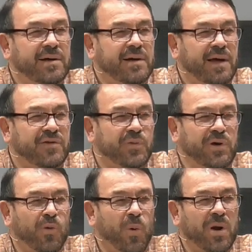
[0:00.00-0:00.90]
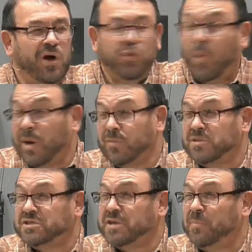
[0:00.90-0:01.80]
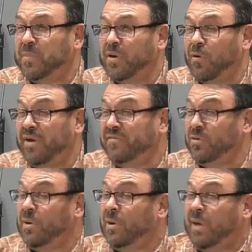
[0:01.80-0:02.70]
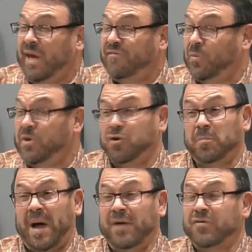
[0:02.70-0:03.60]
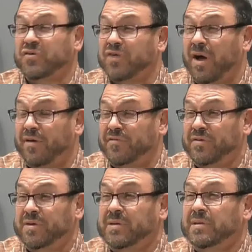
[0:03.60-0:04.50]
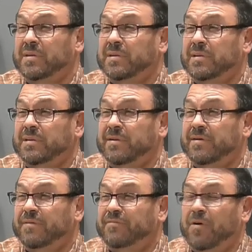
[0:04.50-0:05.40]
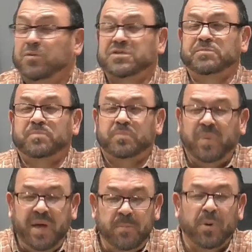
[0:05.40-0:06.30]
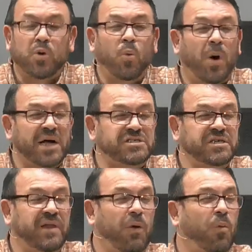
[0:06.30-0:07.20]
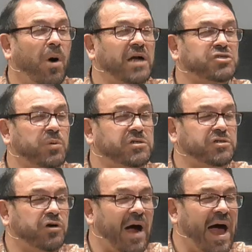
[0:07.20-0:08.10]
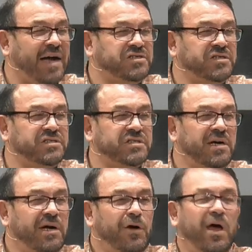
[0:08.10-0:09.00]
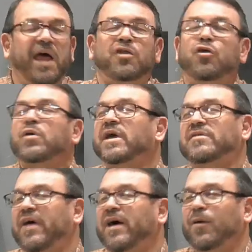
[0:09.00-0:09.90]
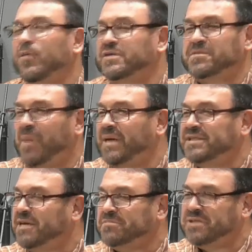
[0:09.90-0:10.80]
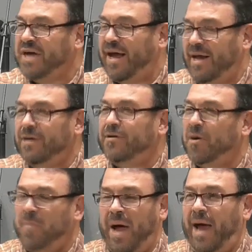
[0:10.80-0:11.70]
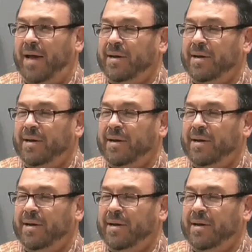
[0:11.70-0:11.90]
It's when you're one on one with something or even even when you're by yourself. Folks, people are watching. They watch what your actions and you can tell when somebody's upset or mad.